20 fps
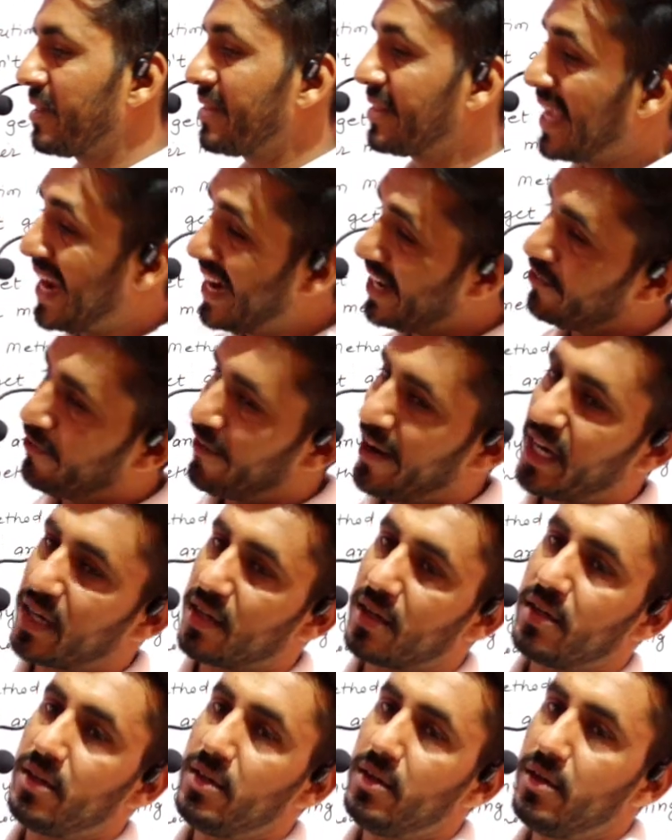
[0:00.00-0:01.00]
that
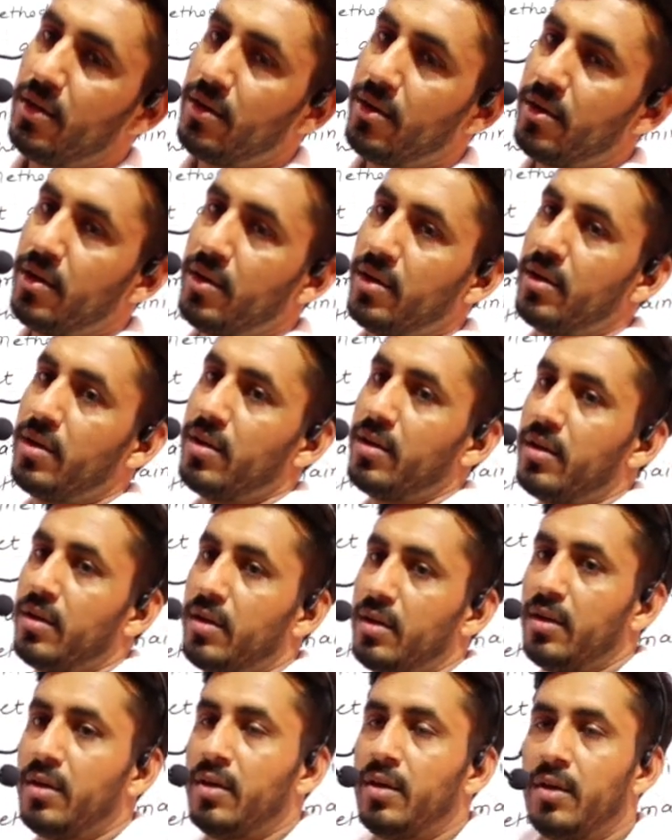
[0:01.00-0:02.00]
factor
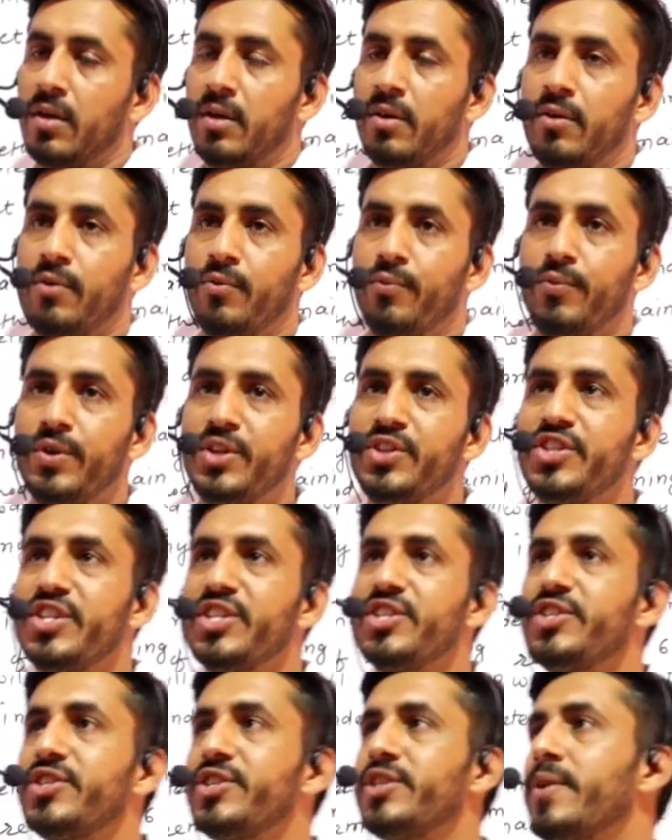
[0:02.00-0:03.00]
which
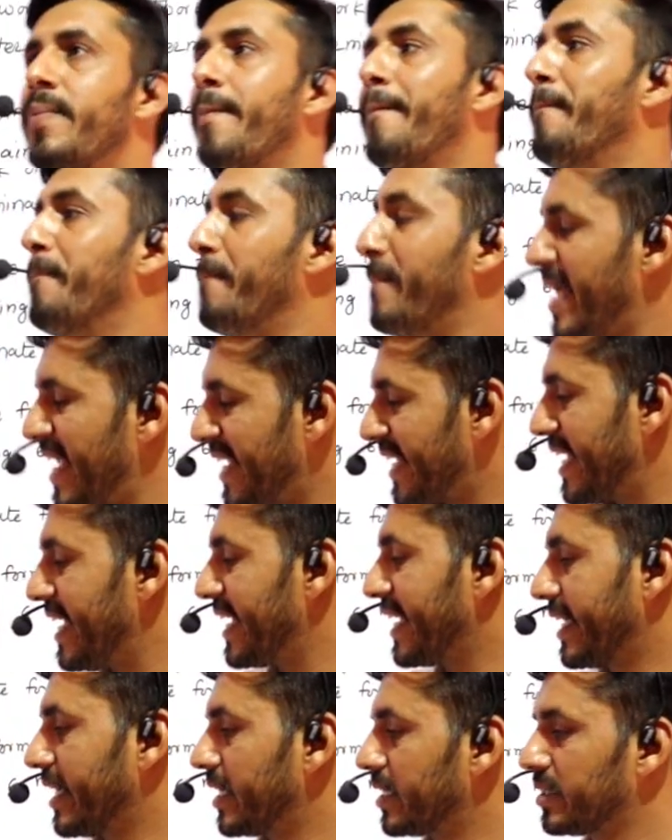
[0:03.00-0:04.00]
is
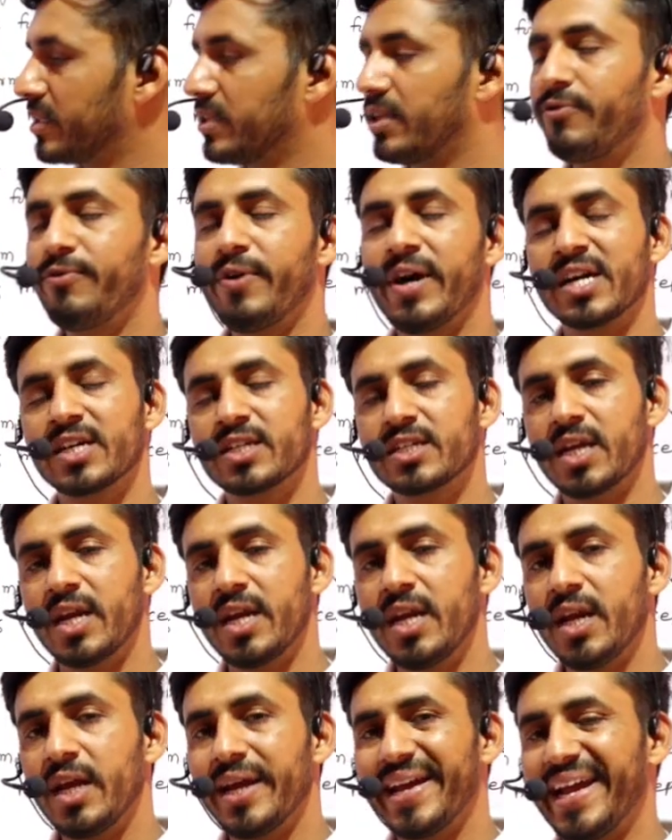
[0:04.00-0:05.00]
making the
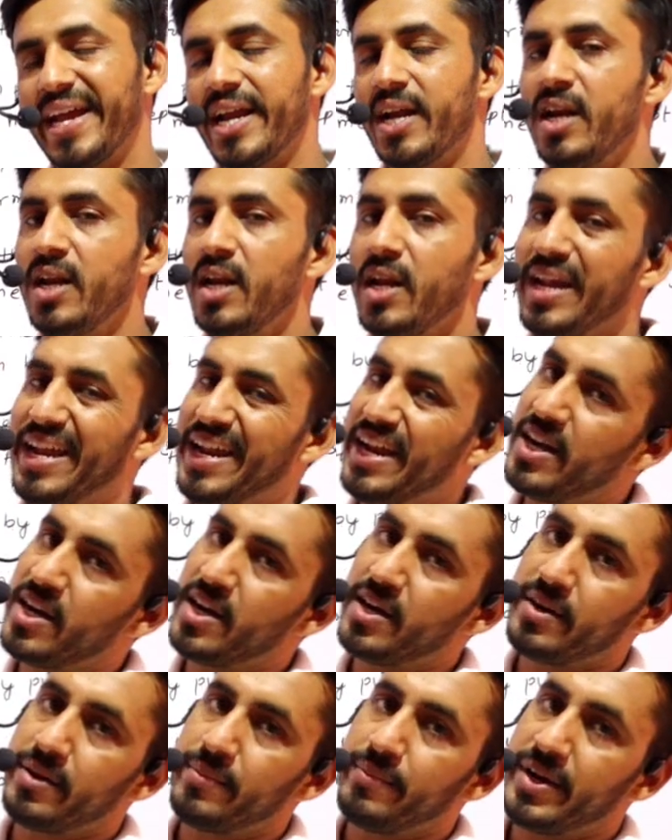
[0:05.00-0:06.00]
function in
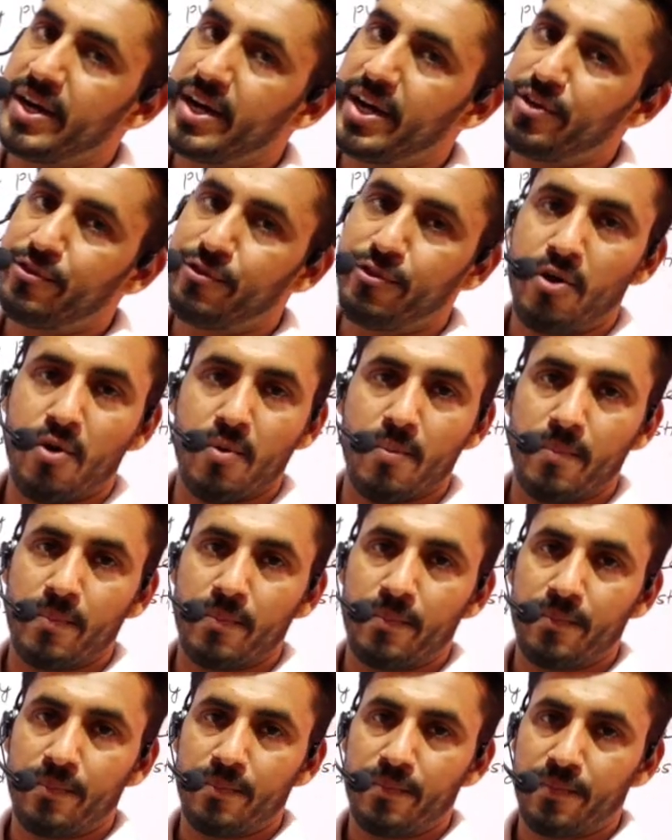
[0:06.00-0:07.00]
indeterminate
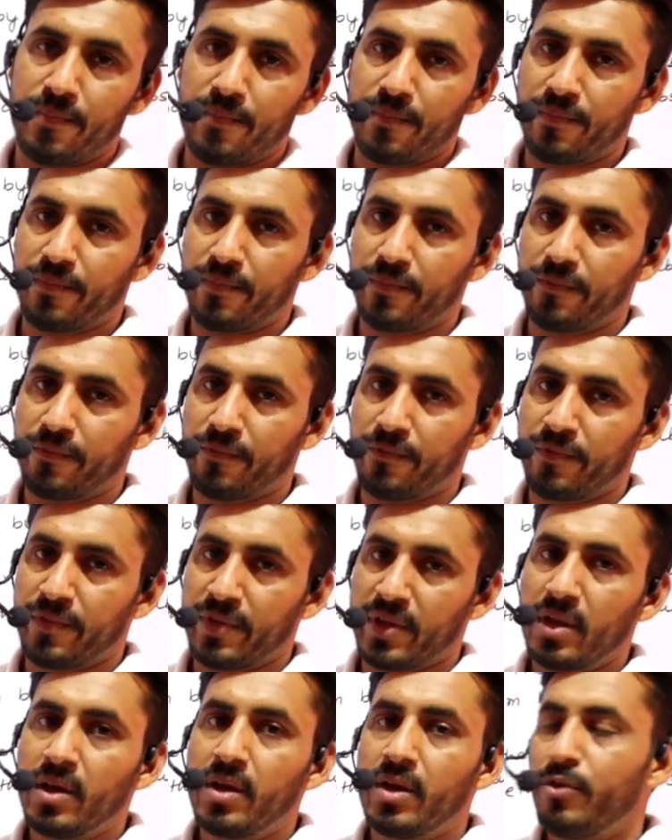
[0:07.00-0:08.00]
form.
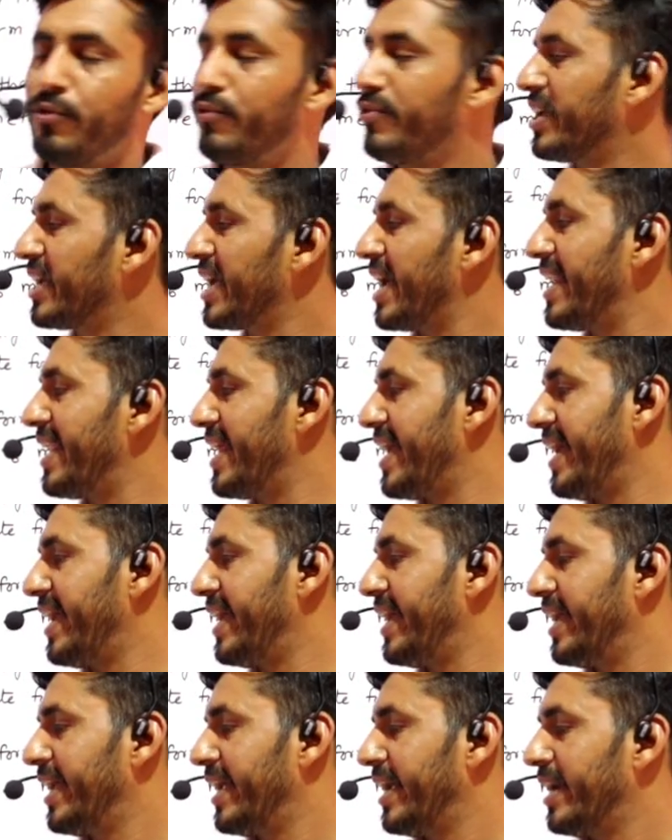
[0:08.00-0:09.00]
We can
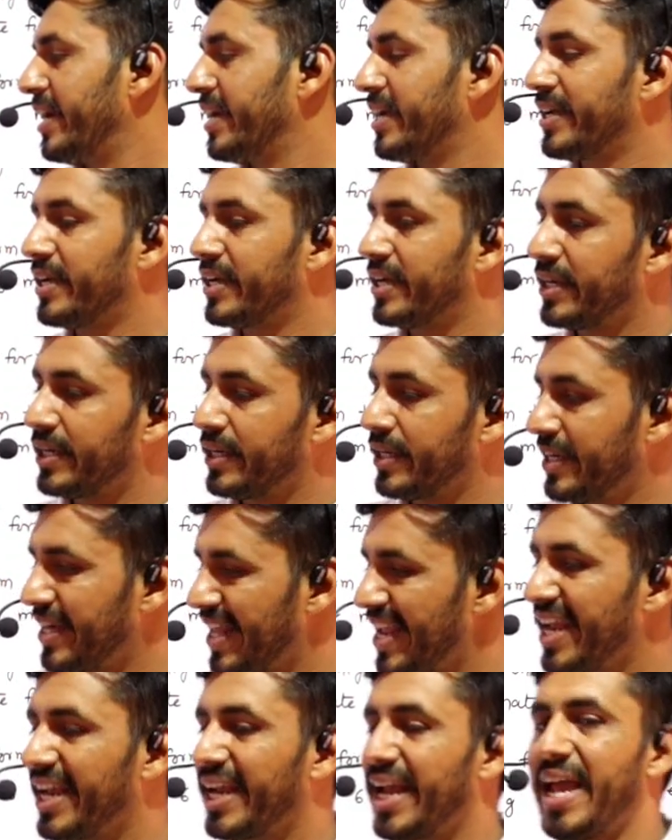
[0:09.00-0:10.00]

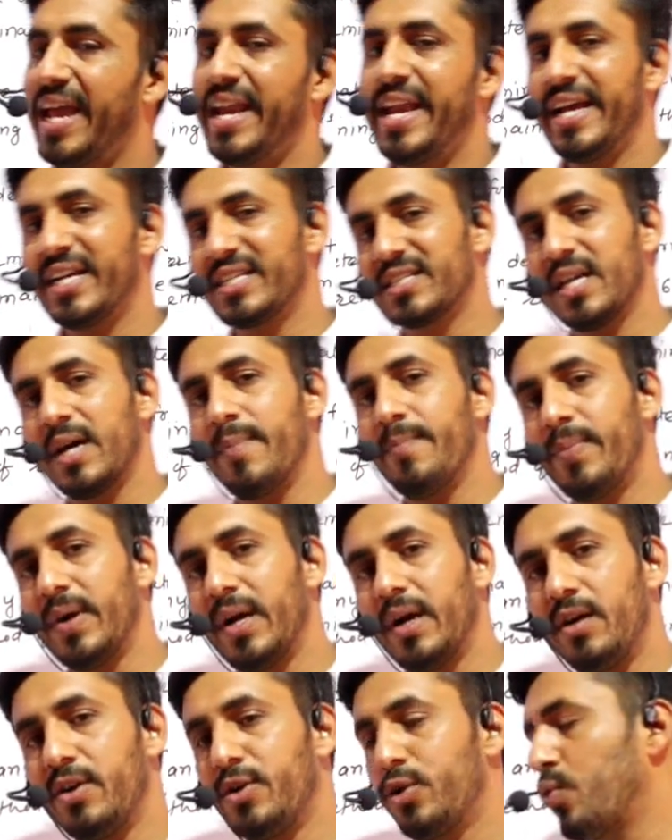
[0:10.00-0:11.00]
take an example
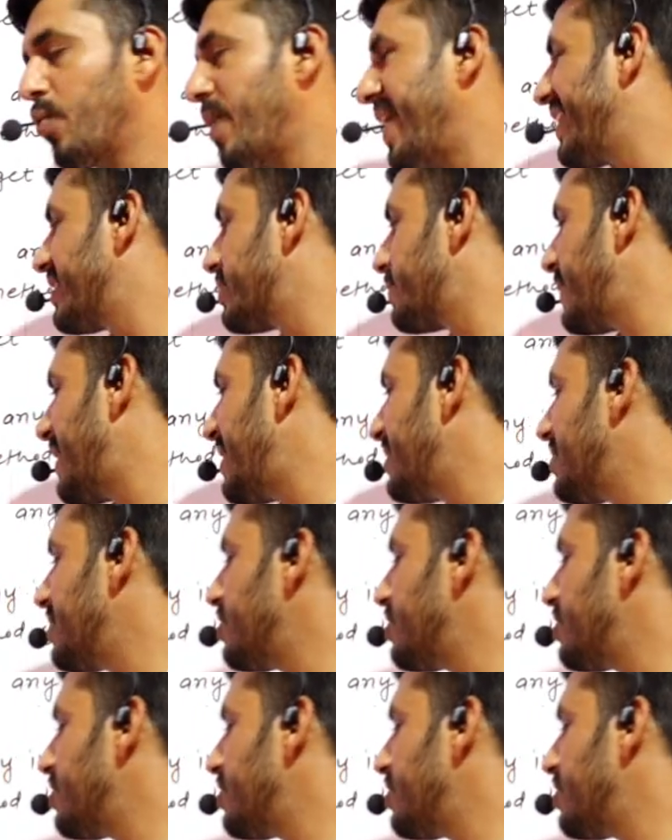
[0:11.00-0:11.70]
to explain